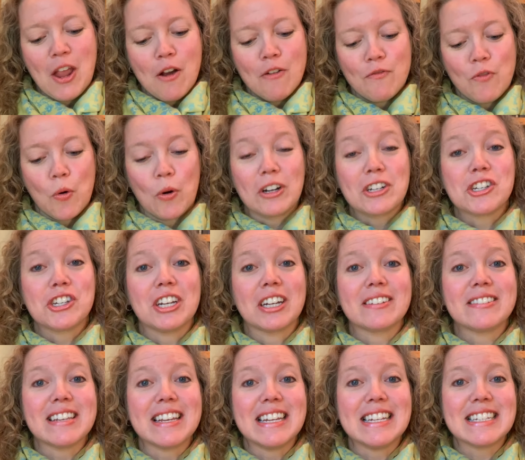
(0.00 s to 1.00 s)
Four
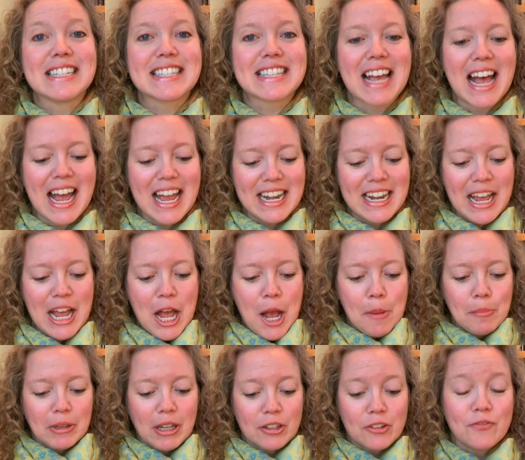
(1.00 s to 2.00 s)
chicks inside
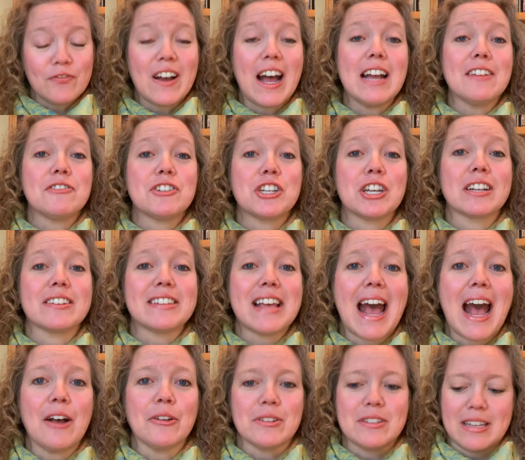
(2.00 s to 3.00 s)
plus five chicks
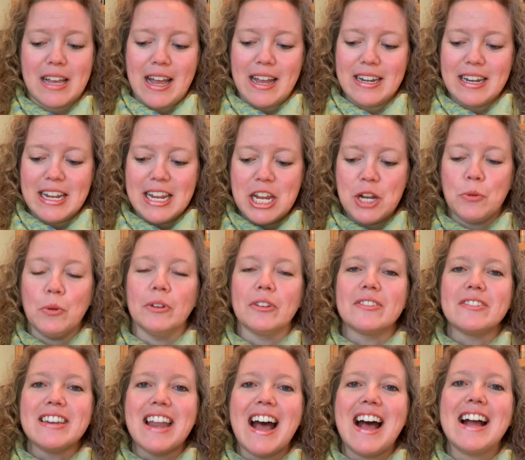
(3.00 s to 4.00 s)
outside equals
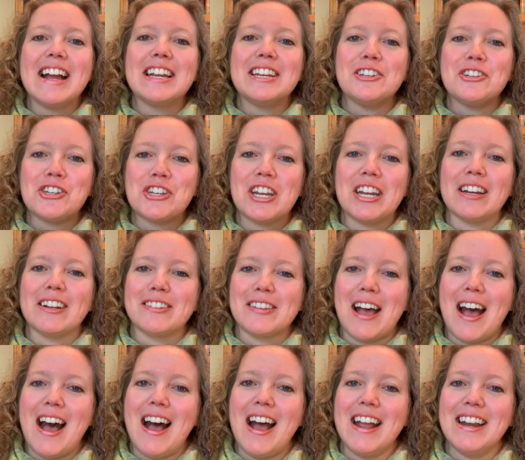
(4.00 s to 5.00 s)
nine chicks
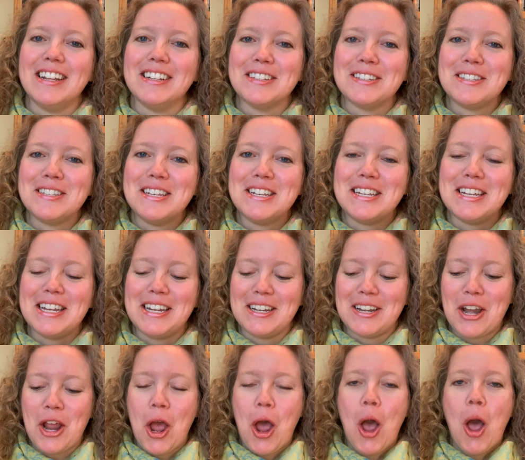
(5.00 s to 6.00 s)
hide and
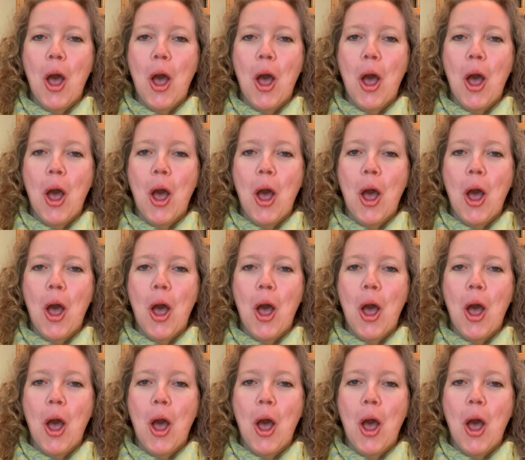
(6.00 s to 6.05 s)
seeking